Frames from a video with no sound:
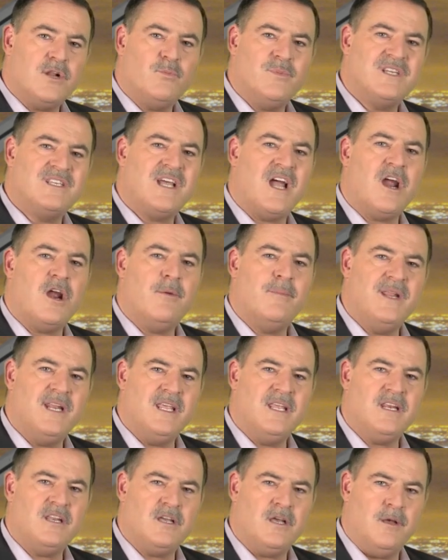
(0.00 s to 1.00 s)
on retirement
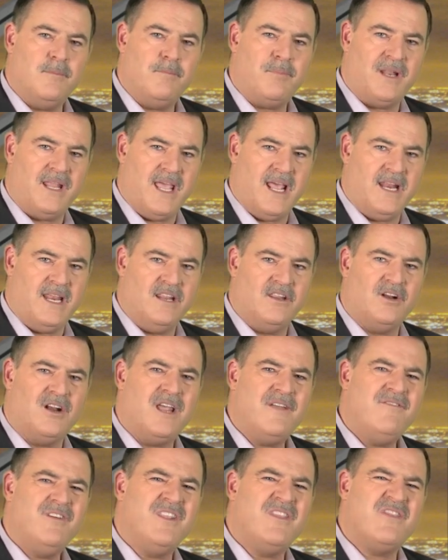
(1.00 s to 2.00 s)
income planning. They're not
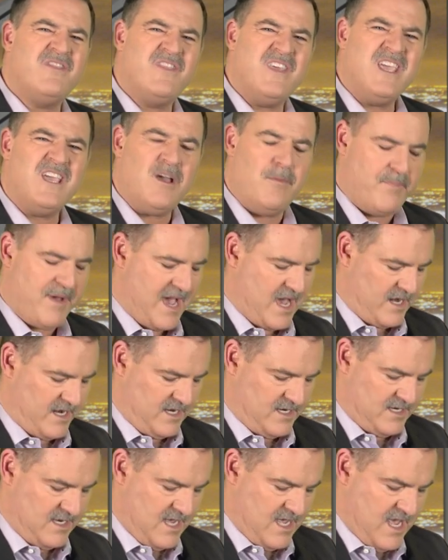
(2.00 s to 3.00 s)
even going to think about
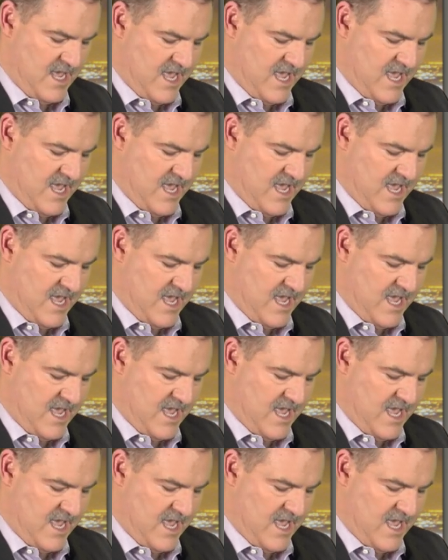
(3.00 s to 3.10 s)
it